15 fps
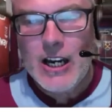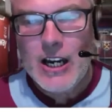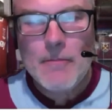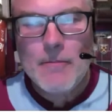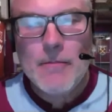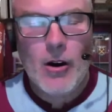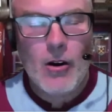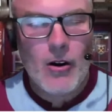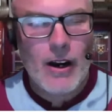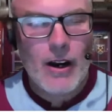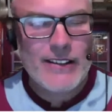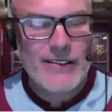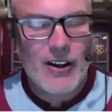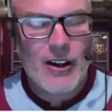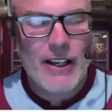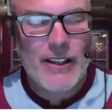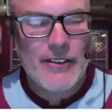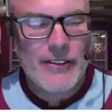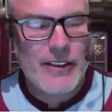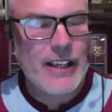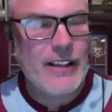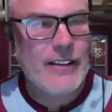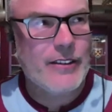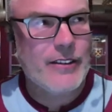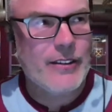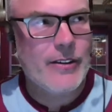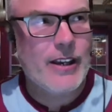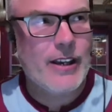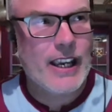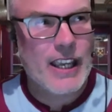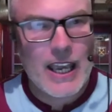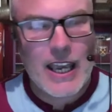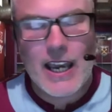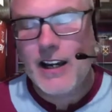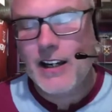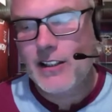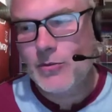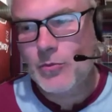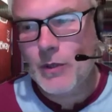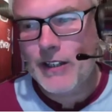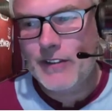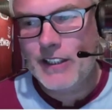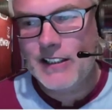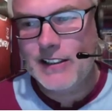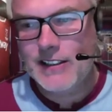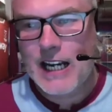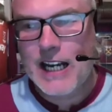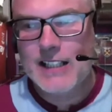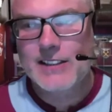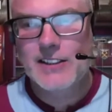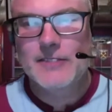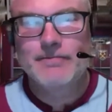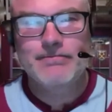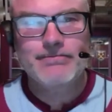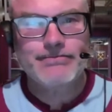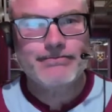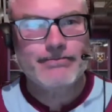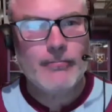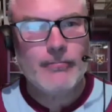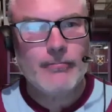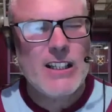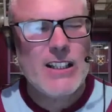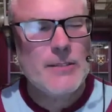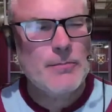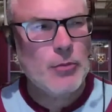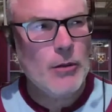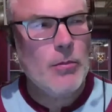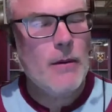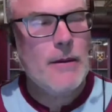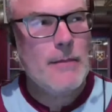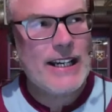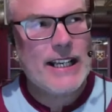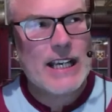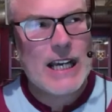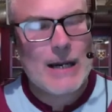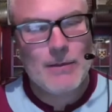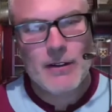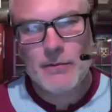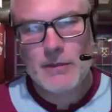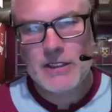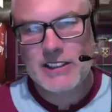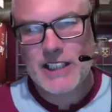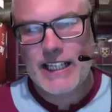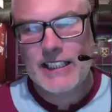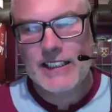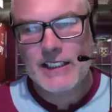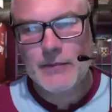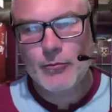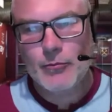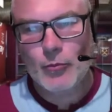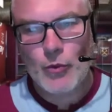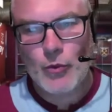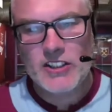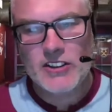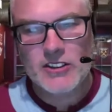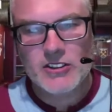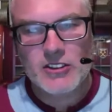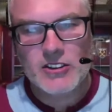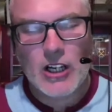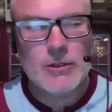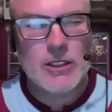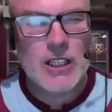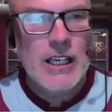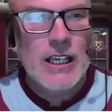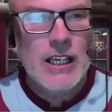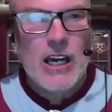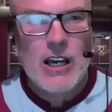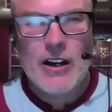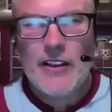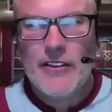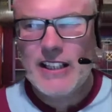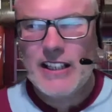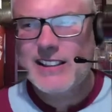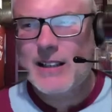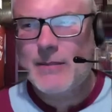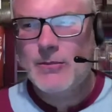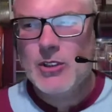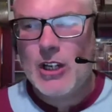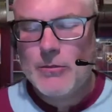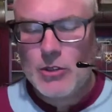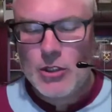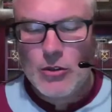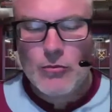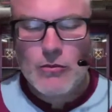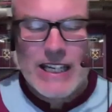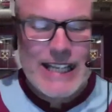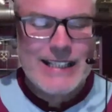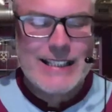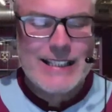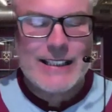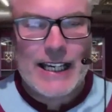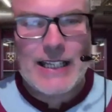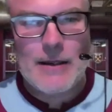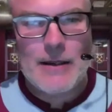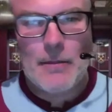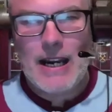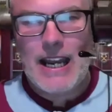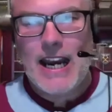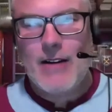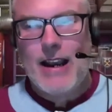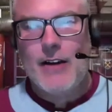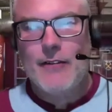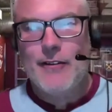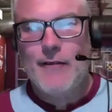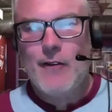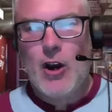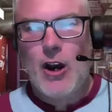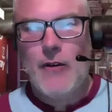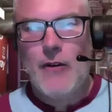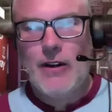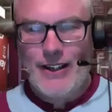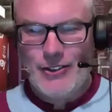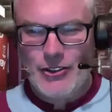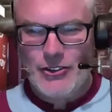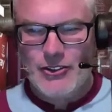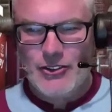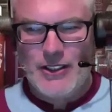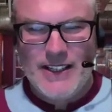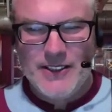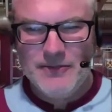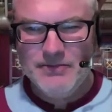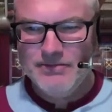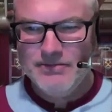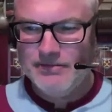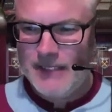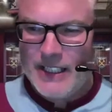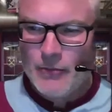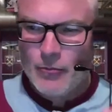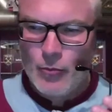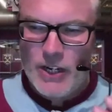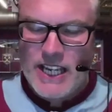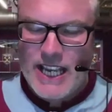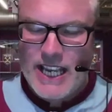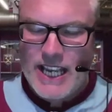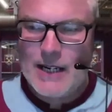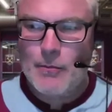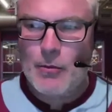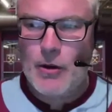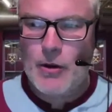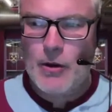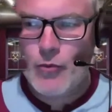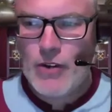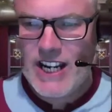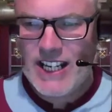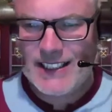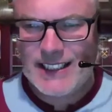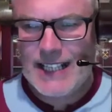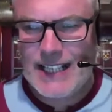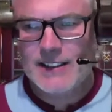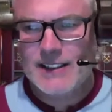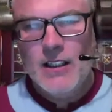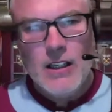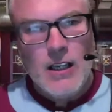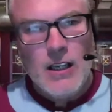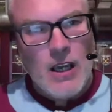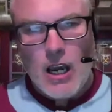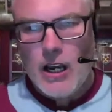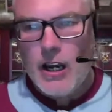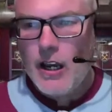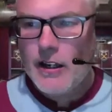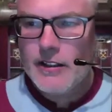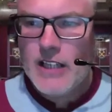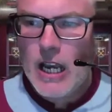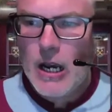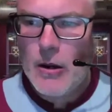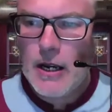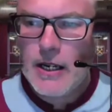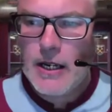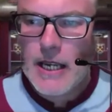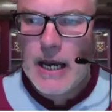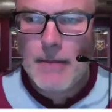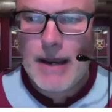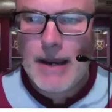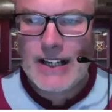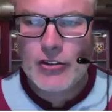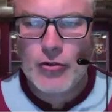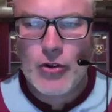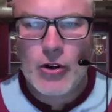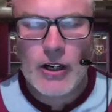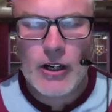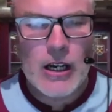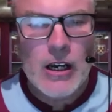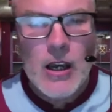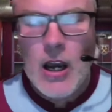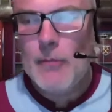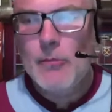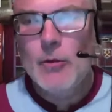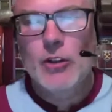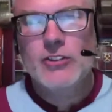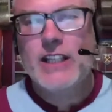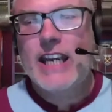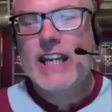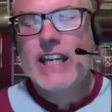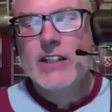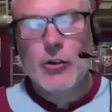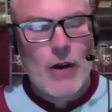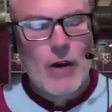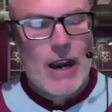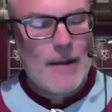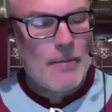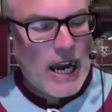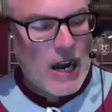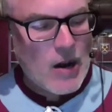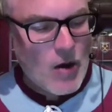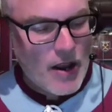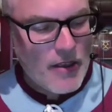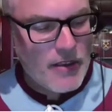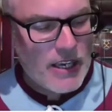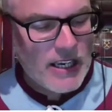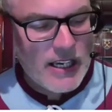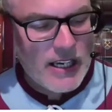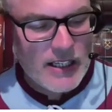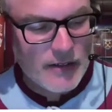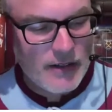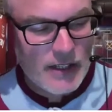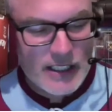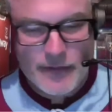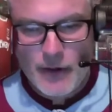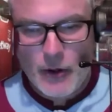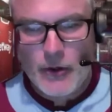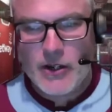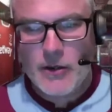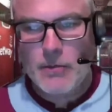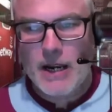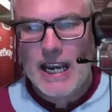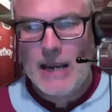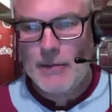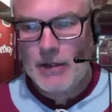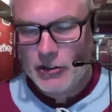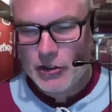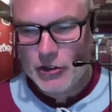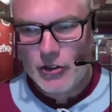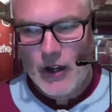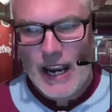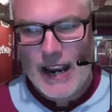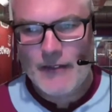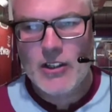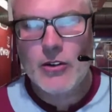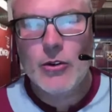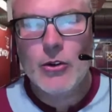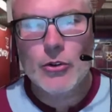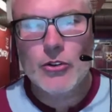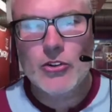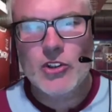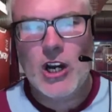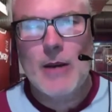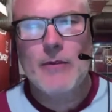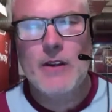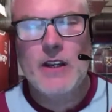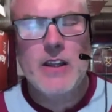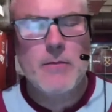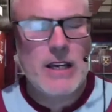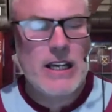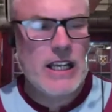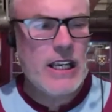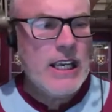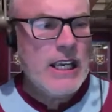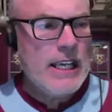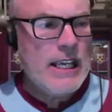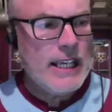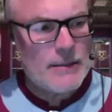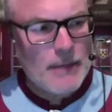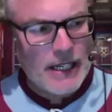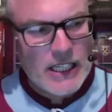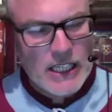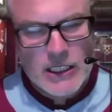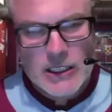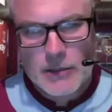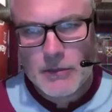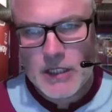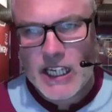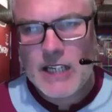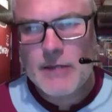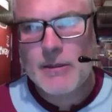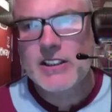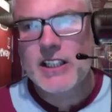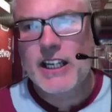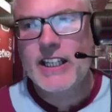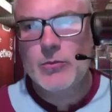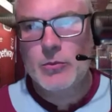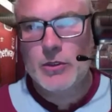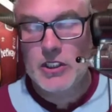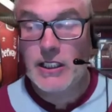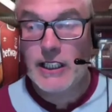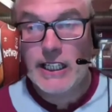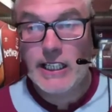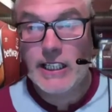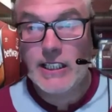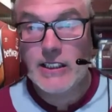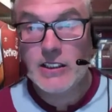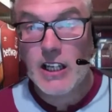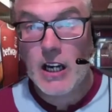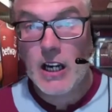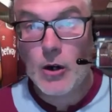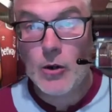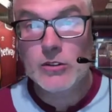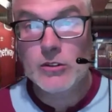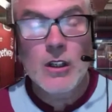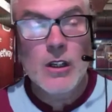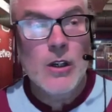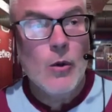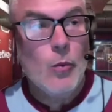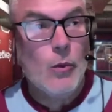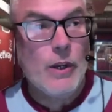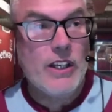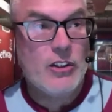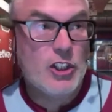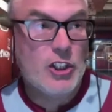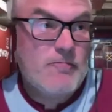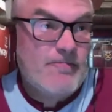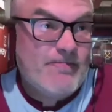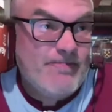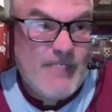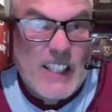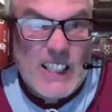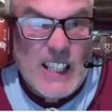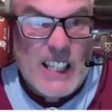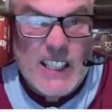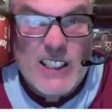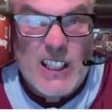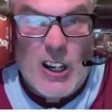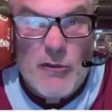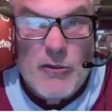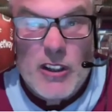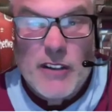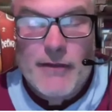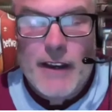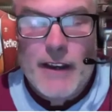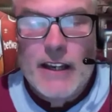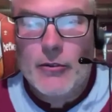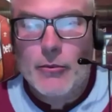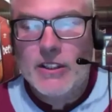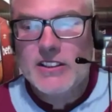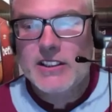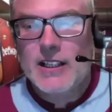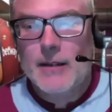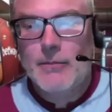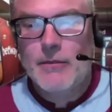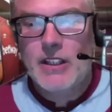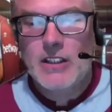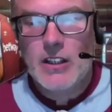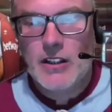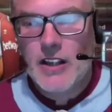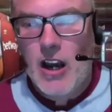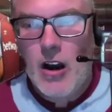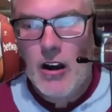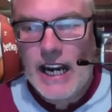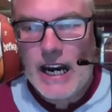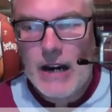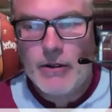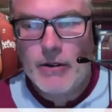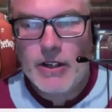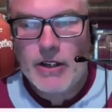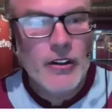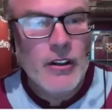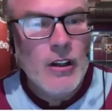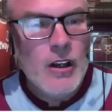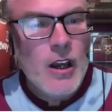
I think that Aguirre, as we've discussed, has probably made a couple of mistakes in recent times. And I think sometimes you need to take a player out of the firing line just so they can recalibrate, reassess, and come back stronger. I'm not saying he's a crap player. I think he's a very good player, but he's just not having a good time of it at the minute. He's making some key mistakes, which are leading to goals, which, you know, for a defender is something you can't carry on.